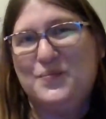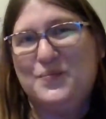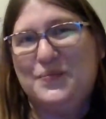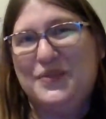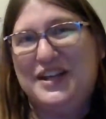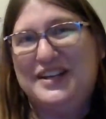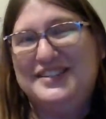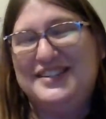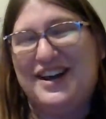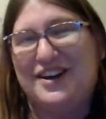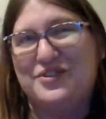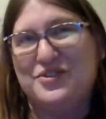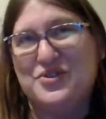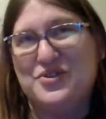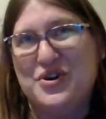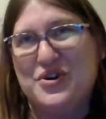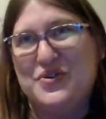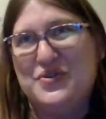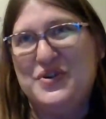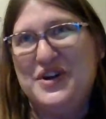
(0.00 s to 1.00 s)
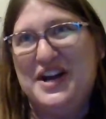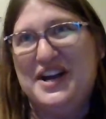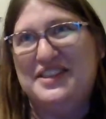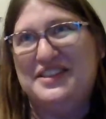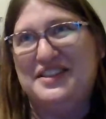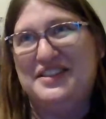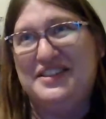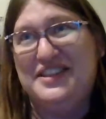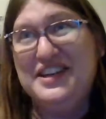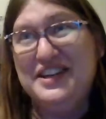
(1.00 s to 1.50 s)
Dr. No at the
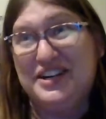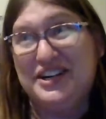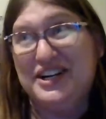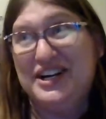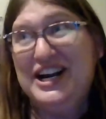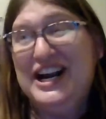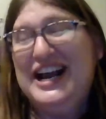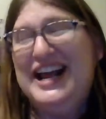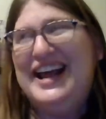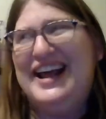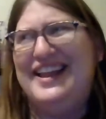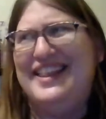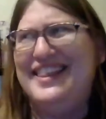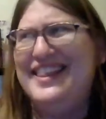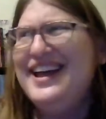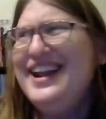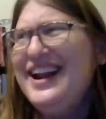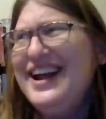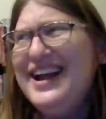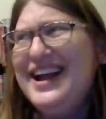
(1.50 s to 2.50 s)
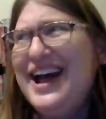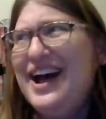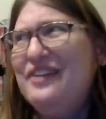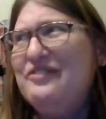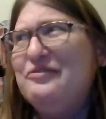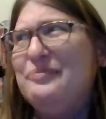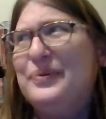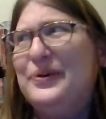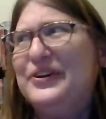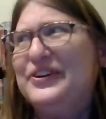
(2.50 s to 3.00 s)
theater, and then I
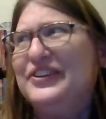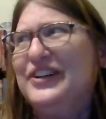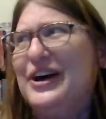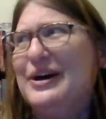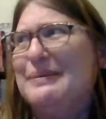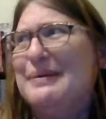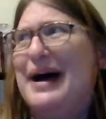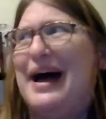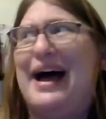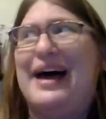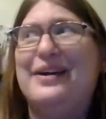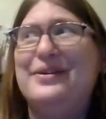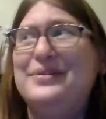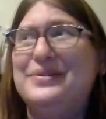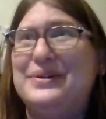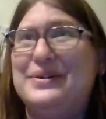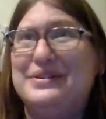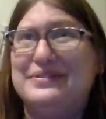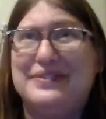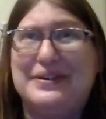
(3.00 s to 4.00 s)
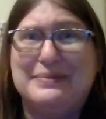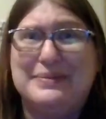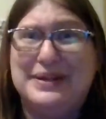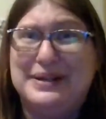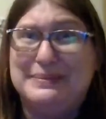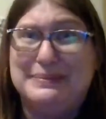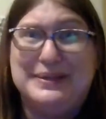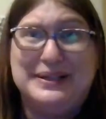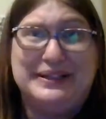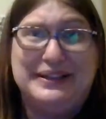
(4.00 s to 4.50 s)
have book club. I don't know if I'm going to
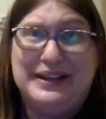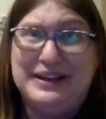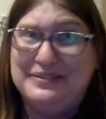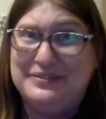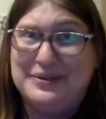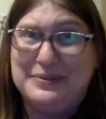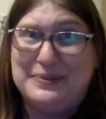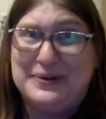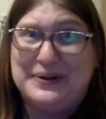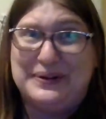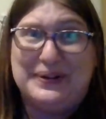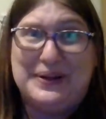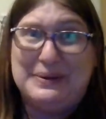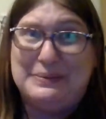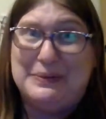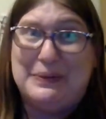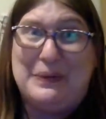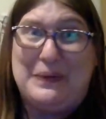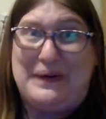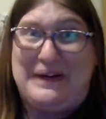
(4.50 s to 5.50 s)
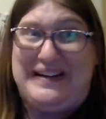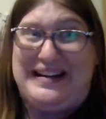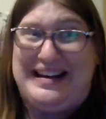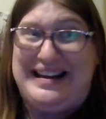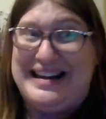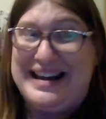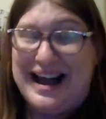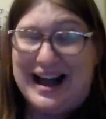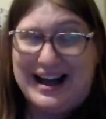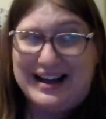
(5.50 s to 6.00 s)
be late for book club or
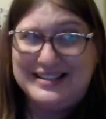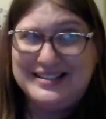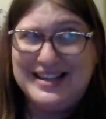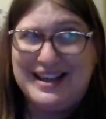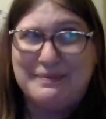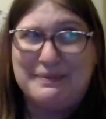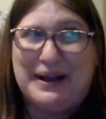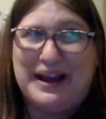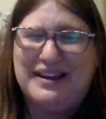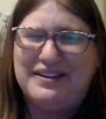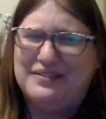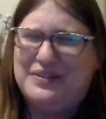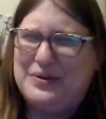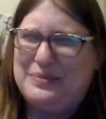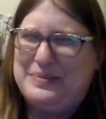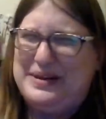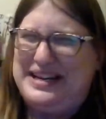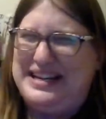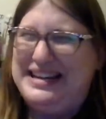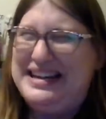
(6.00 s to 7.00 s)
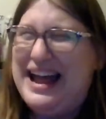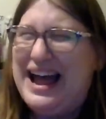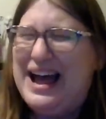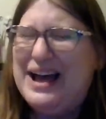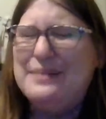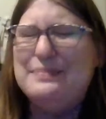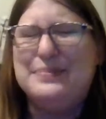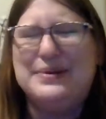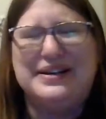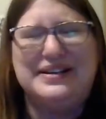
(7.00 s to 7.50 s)
not. I'm kind of hoping not,
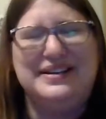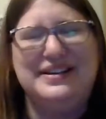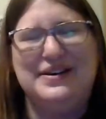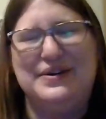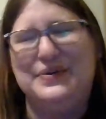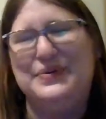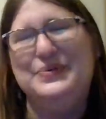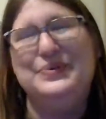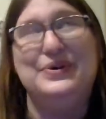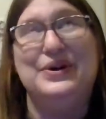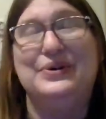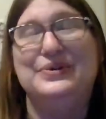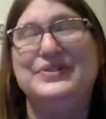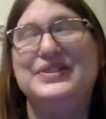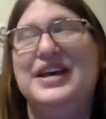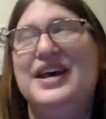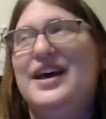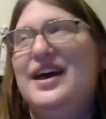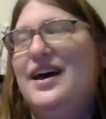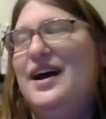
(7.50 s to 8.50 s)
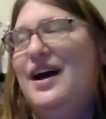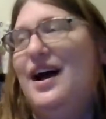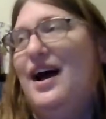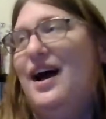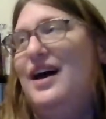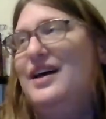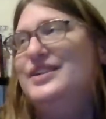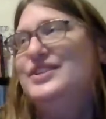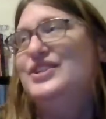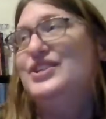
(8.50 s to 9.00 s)
but you know, who knows.
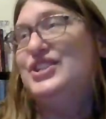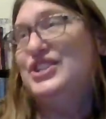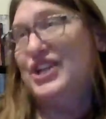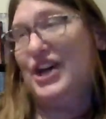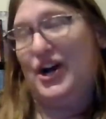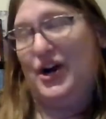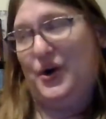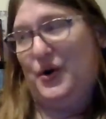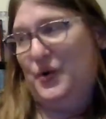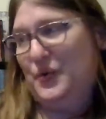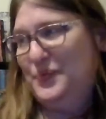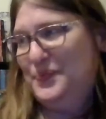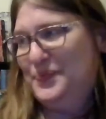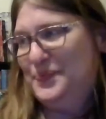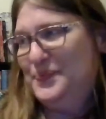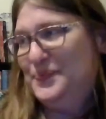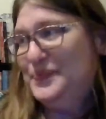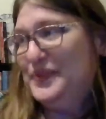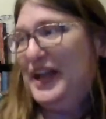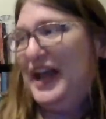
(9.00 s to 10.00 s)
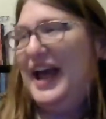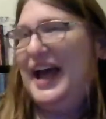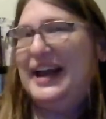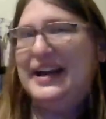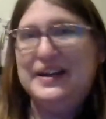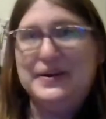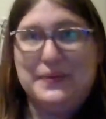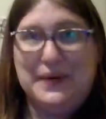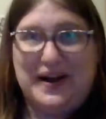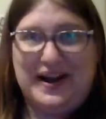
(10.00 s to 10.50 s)
So
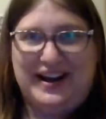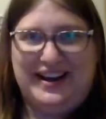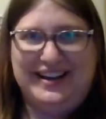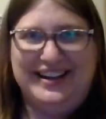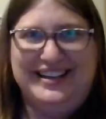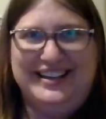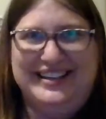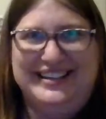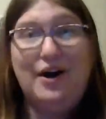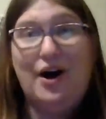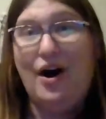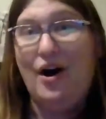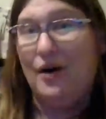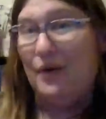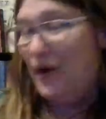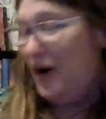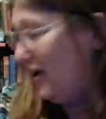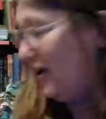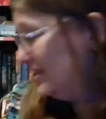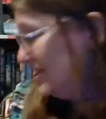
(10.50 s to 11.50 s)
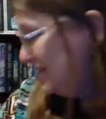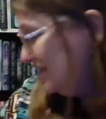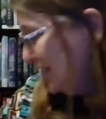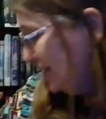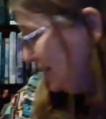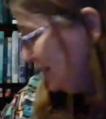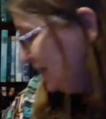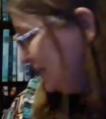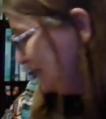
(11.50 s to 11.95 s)
anyway, oh, also,